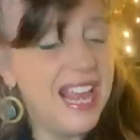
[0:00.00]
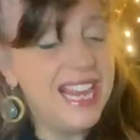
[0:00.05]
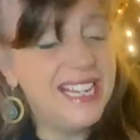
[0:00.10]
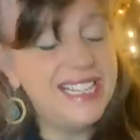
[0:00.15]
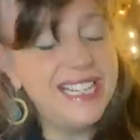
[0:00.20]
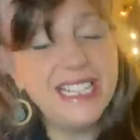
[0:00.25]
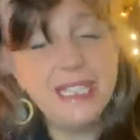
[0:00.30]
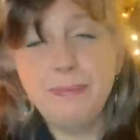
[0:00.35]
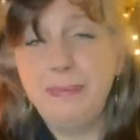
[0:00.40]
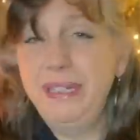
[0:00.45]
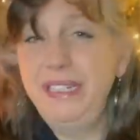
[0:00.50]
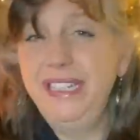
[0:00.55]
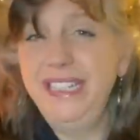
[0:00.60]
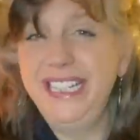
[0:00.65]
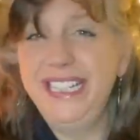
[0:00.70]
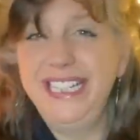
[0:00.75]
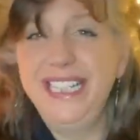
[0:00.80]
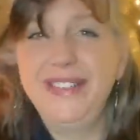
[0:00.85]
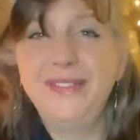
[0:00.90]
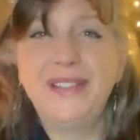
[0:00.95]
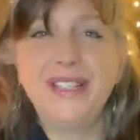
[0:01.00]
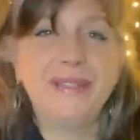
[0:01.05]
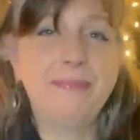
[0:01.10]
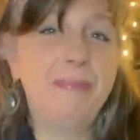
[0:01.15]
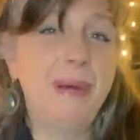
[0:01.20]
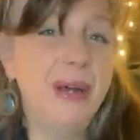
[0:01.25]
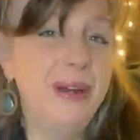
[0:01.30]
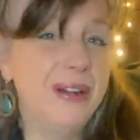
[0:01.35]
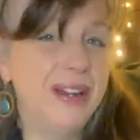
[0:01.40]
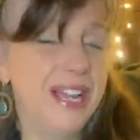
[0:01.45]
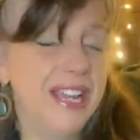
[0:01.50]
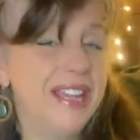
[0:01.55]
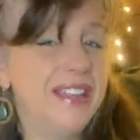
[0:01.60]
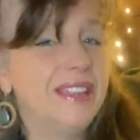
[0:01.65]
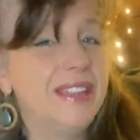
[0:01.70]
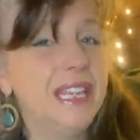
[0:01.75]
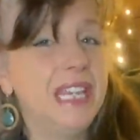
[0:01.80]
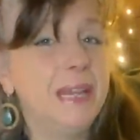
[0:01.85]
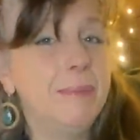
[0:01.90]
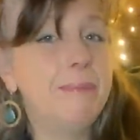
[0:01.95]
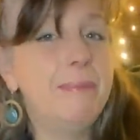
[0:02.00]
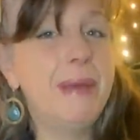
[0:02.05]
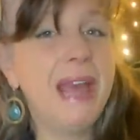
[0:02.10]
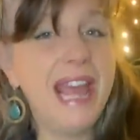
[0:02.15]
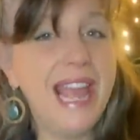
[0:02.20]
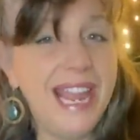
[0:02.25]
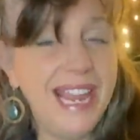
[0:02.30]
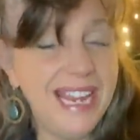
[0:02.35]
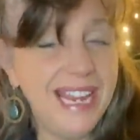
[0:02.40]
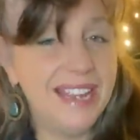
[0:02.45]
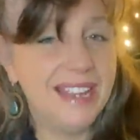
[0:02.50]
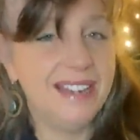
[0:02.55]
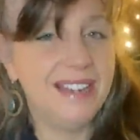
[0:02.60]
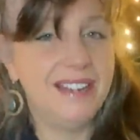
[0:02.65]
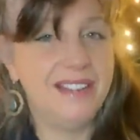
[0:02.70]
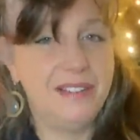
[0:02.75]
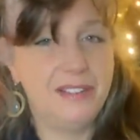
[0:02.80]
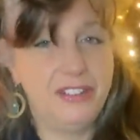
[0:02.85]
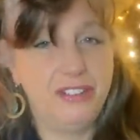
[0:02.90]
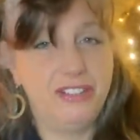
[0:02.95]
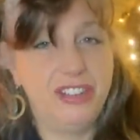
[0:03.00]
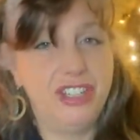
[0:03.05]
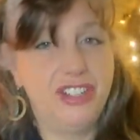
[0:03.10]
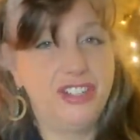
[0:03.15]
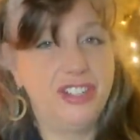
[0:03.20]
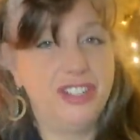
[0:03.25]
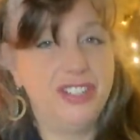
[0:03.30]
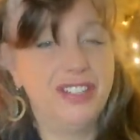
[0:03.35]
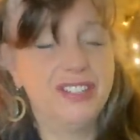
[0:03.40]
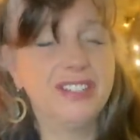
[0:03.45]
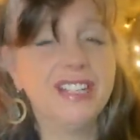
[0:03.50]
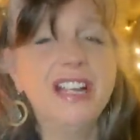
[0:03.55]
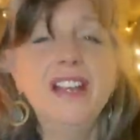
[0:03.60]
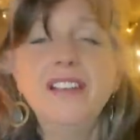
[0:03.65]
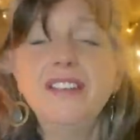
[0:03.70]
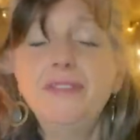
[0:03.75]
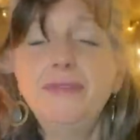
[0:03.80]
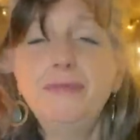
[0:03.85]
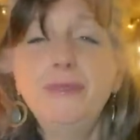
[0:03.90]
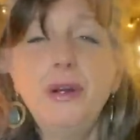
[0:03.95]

it is believed by the pagan traditions that